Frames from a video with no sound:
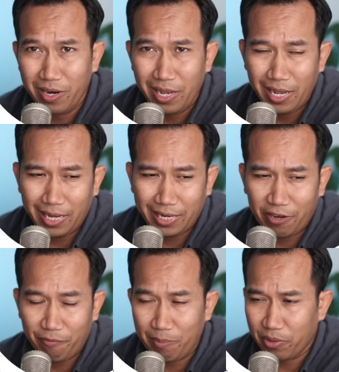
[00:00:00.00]
and kind of
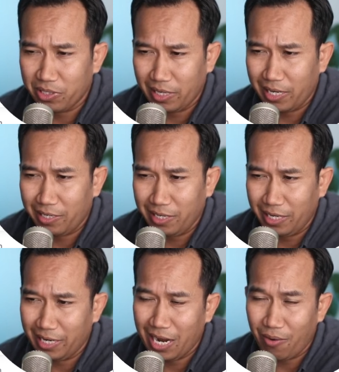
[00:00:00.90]
my personality
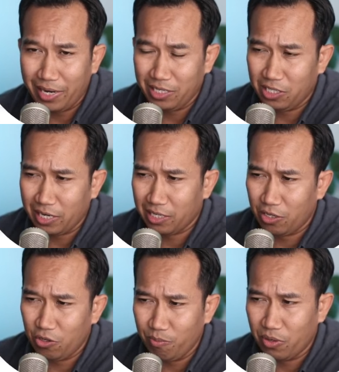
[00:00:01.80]
and how I inject
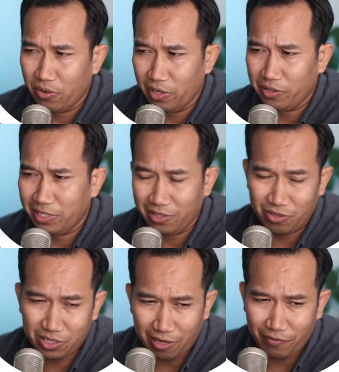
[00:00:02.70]
humor and all this other
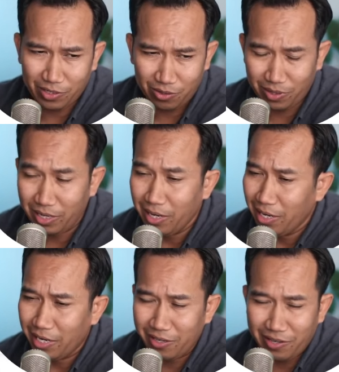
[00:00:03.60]
stuff into it.
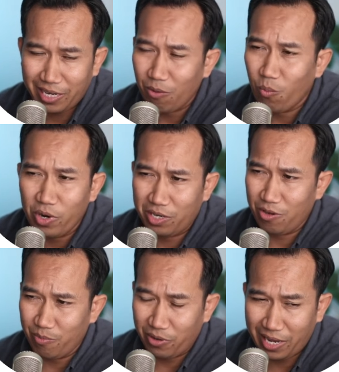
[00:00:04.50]
And you're like, what
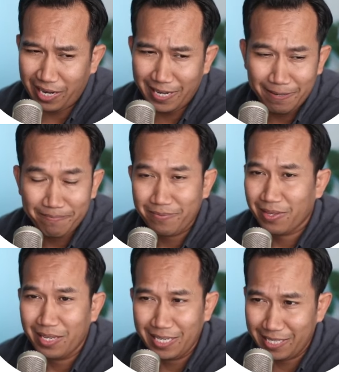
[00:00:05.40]
humor, Kenny?
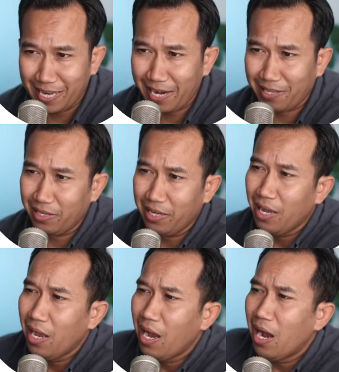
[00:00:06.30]
Exactly.
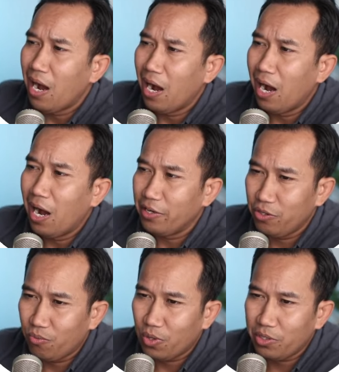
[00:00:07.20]

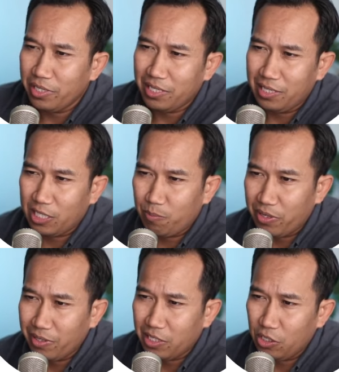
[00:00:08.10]
Your role is an
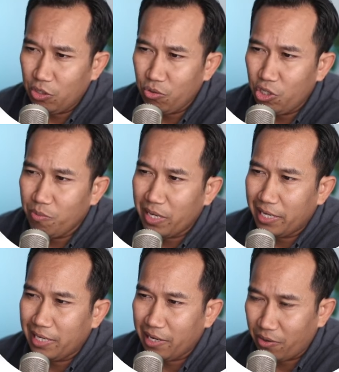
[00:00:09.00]
experienced YouTube
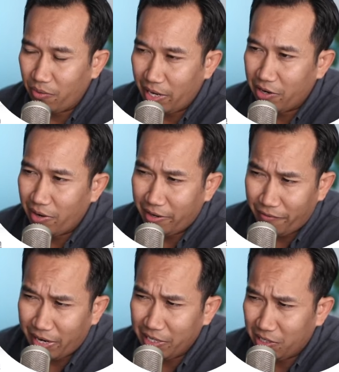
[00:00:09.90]
content creator and
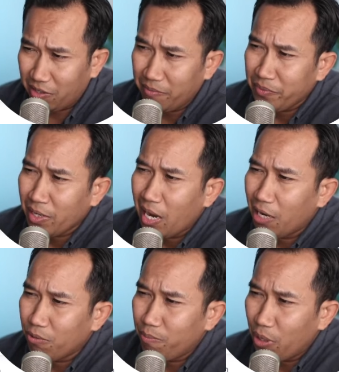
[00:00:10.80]
advisor. I
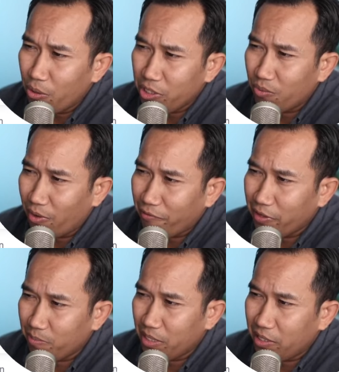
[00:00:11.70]
will post
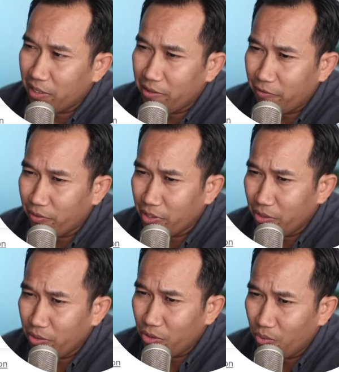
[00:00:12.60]
reference material for
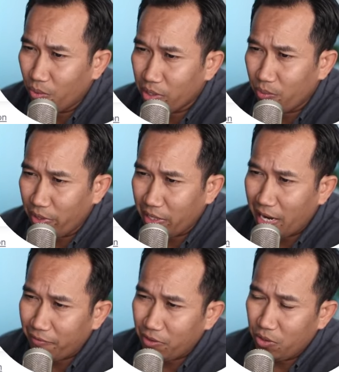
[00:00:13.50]
you to work with
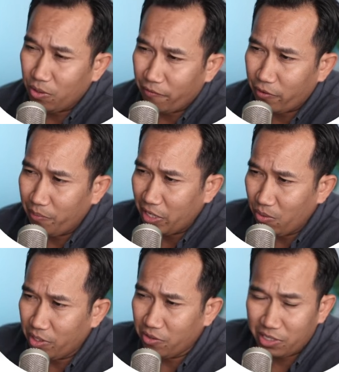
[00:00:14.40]
after you confirm that you
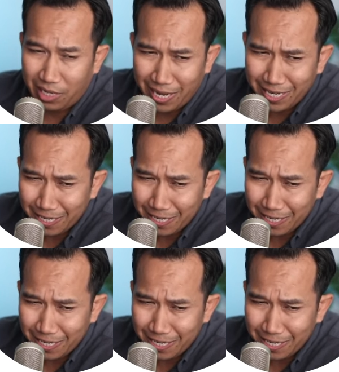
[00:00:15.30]
understand.